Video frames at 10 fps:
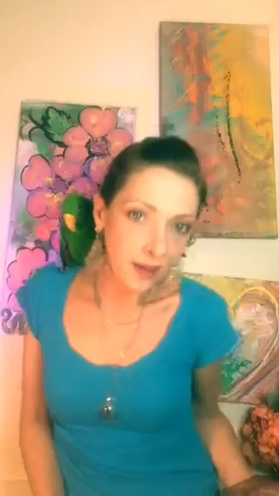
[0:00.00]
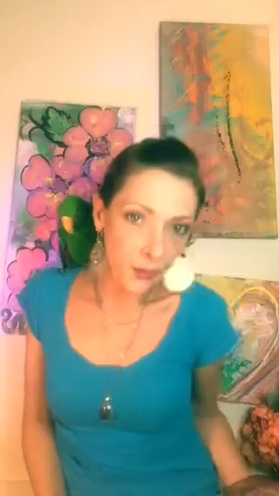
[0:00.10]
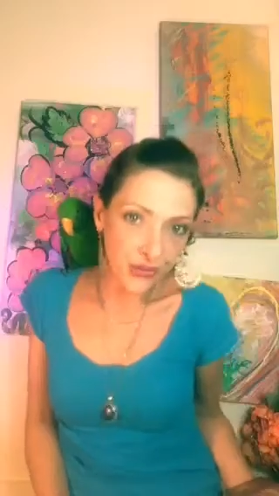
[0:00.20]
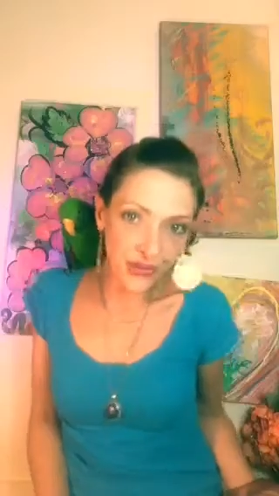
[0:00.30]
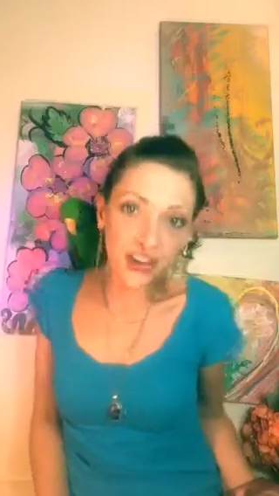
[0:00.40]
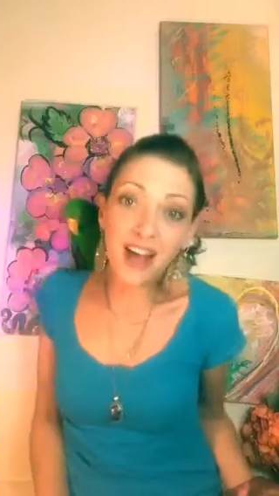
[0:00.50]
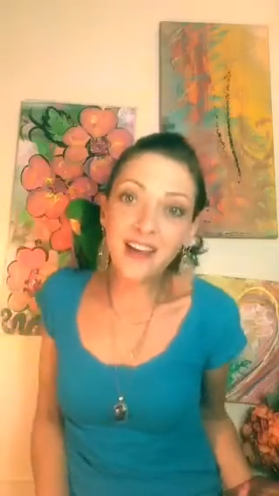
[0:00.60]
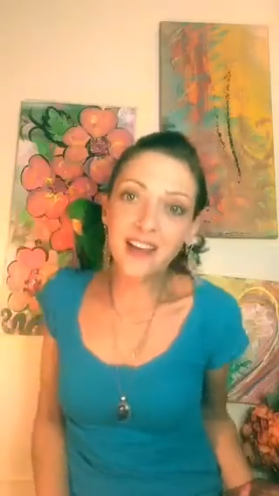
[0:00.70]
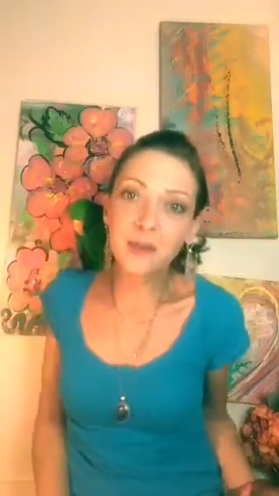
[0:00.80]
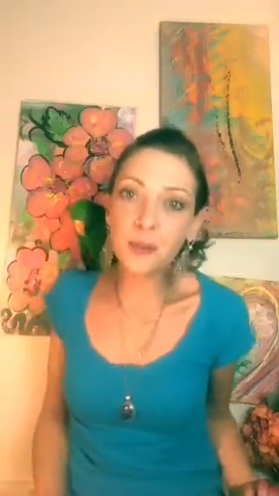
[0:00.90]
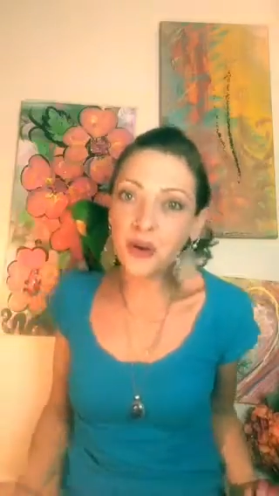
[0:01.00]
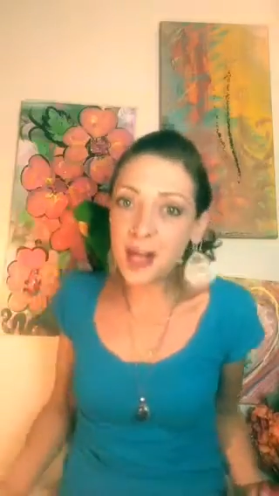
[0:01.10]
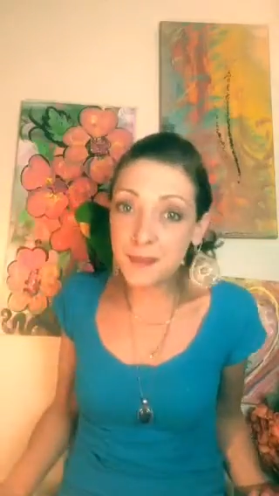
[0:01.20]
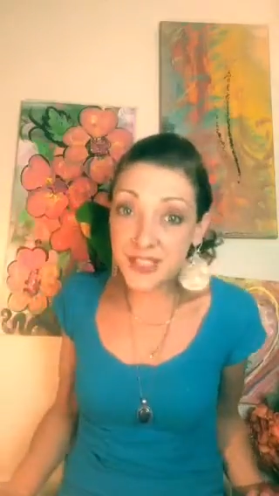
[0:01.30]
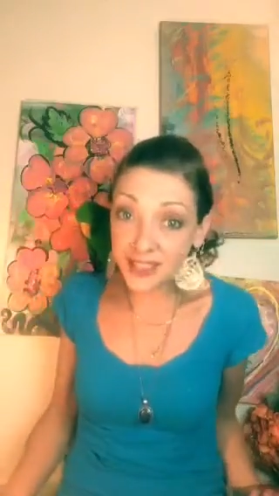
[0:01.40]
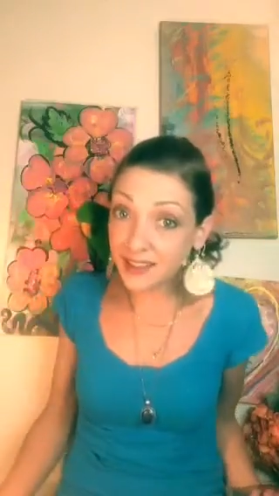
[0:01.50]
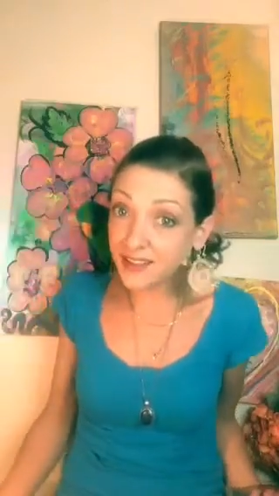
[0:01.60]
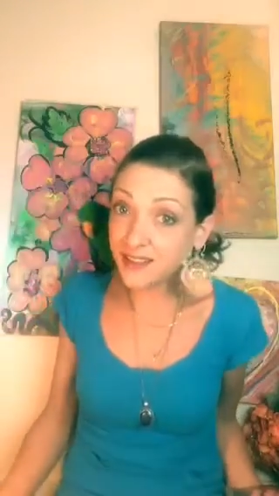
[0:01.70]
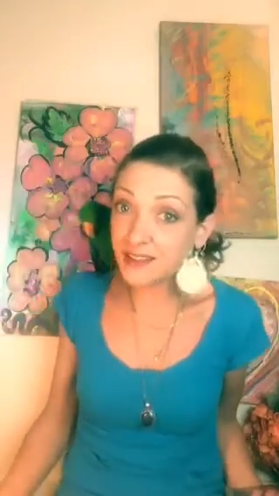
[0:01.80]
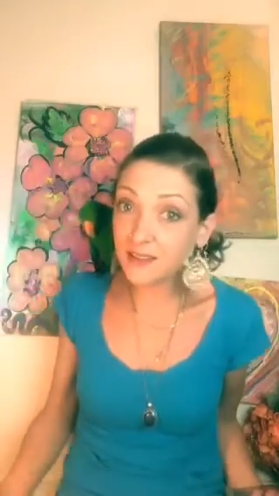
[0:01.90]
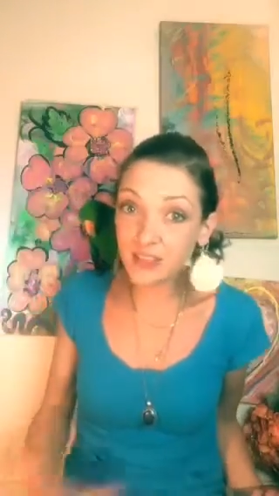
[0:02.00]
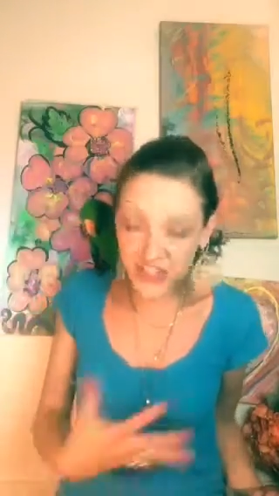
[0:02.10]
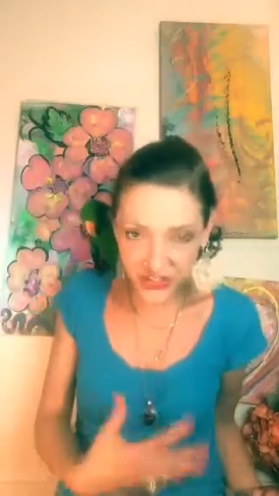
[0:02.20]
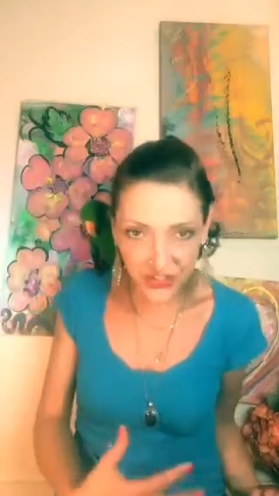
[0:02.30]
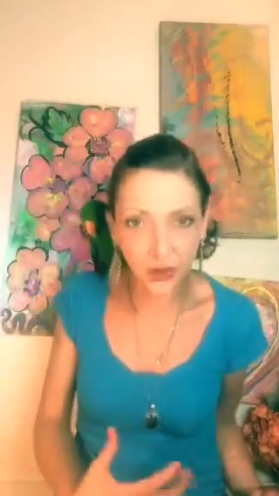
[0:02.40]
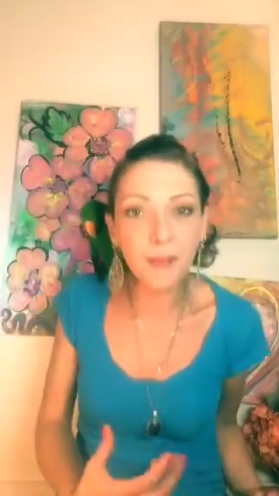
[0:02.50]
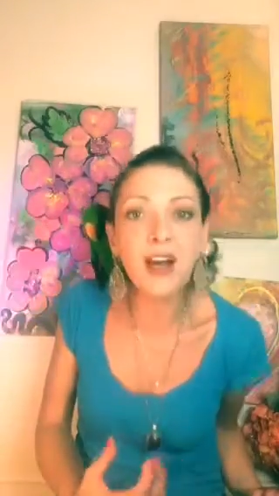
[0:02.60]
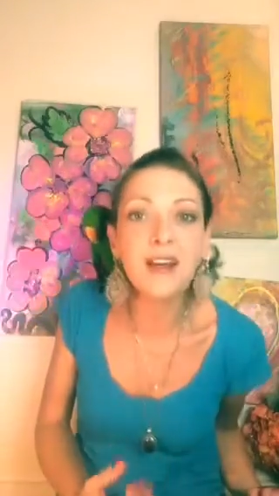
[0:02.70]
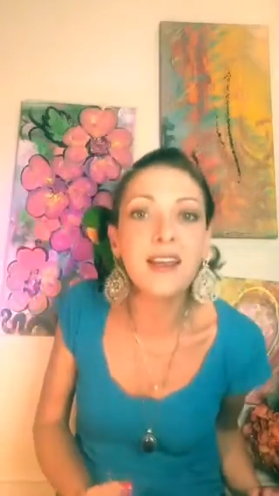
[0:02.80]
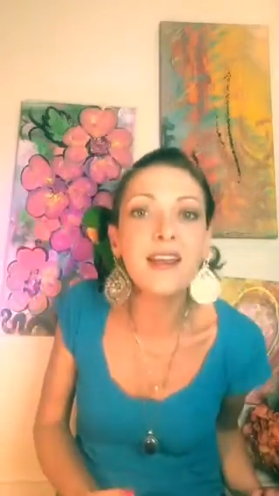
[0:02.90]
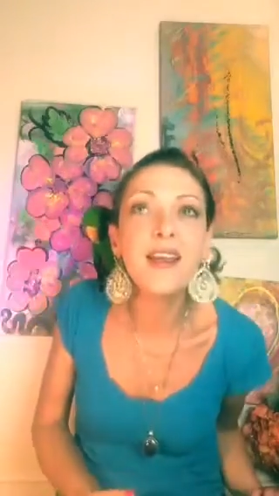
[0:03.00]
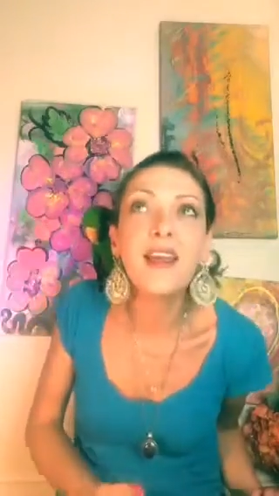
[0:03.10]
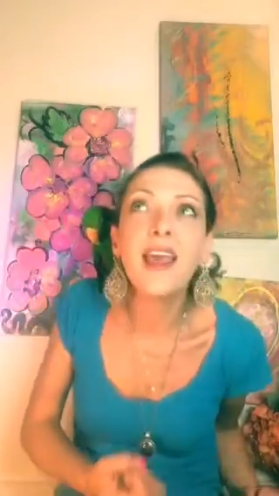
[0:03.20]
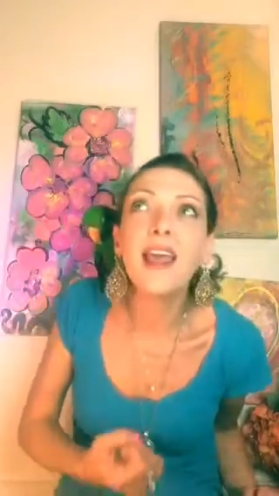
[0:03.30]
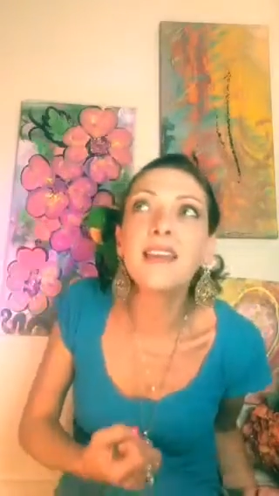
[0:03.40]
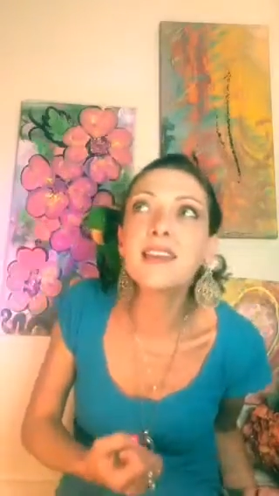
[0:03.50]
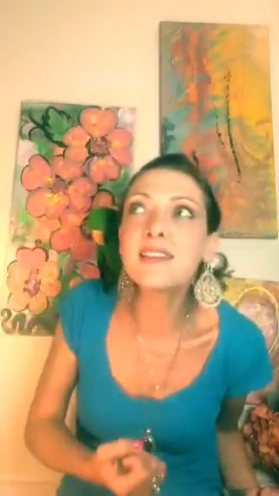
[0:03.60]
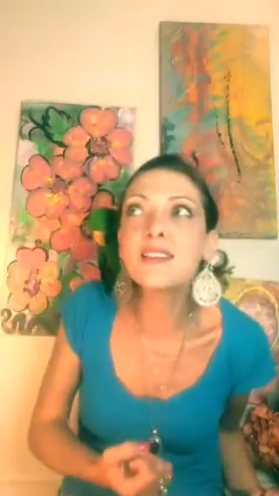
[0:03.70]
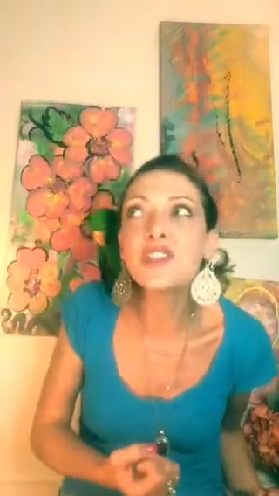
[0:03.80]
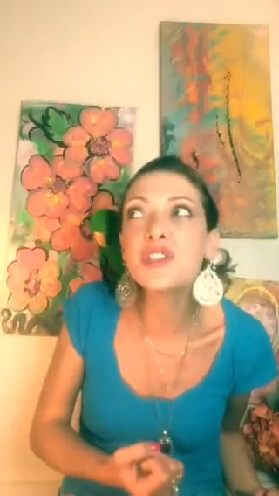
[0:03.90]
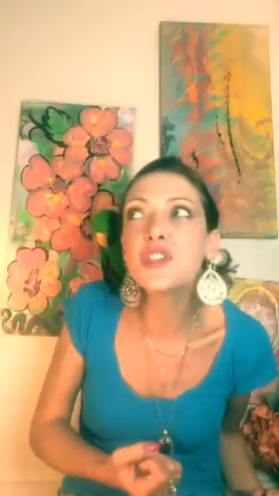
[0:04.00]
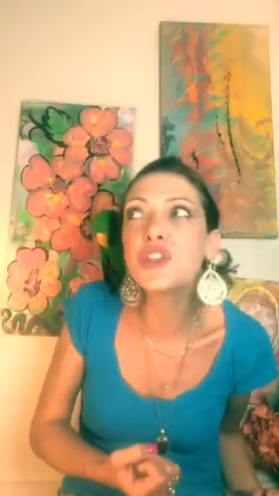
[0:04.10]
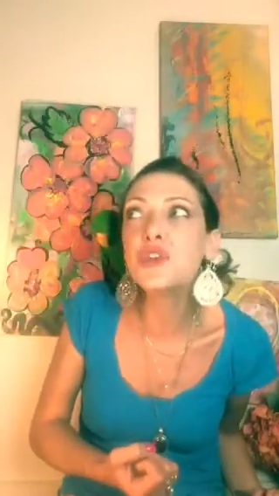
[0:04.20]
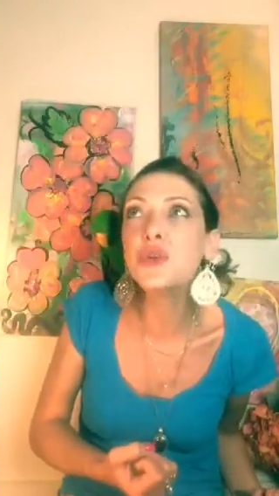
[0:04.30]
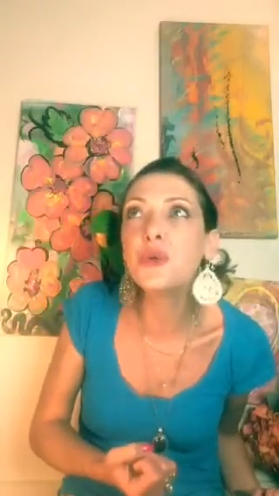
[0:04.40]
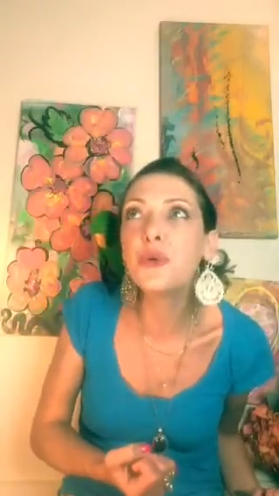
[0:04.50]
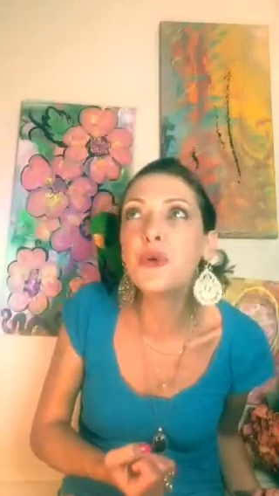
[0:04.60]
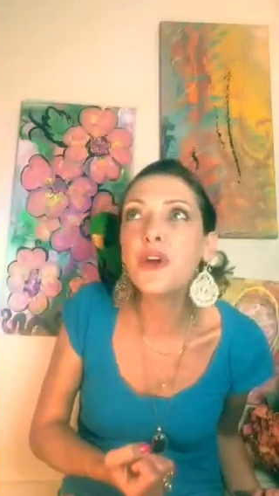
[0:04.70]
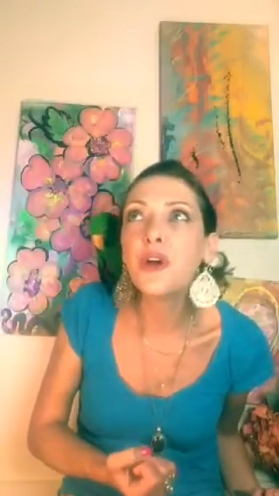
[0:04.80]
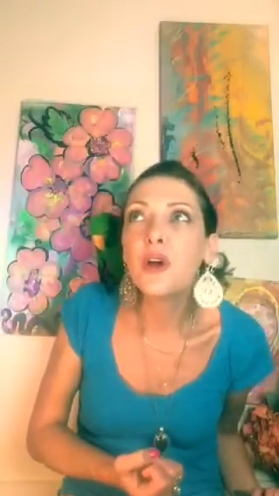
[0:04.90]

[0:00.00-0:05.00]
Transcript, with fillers: With your diet, perhaps you need to listen to your body and listen to